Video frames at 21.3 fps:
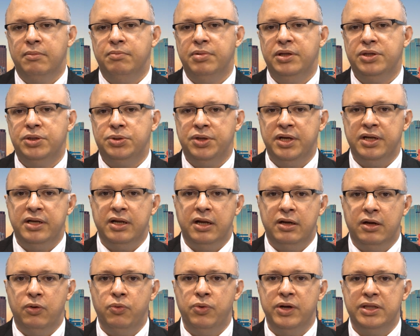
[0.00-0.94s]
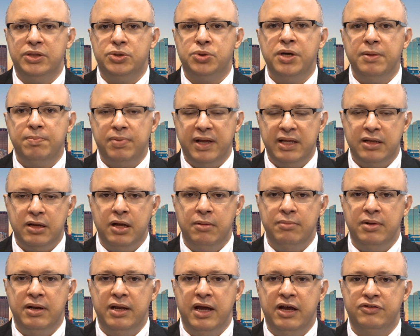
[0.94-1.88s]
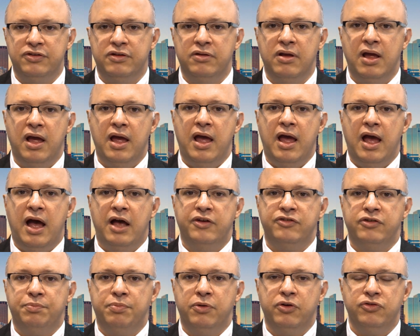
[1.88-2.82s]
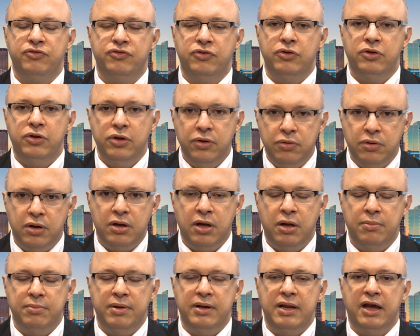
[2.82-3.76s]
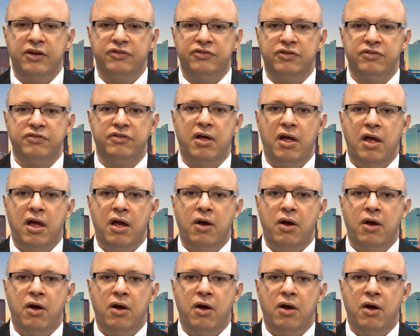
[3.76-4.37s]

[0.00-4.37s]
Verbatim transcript: be treated with triplet combination as opposed to dual combinations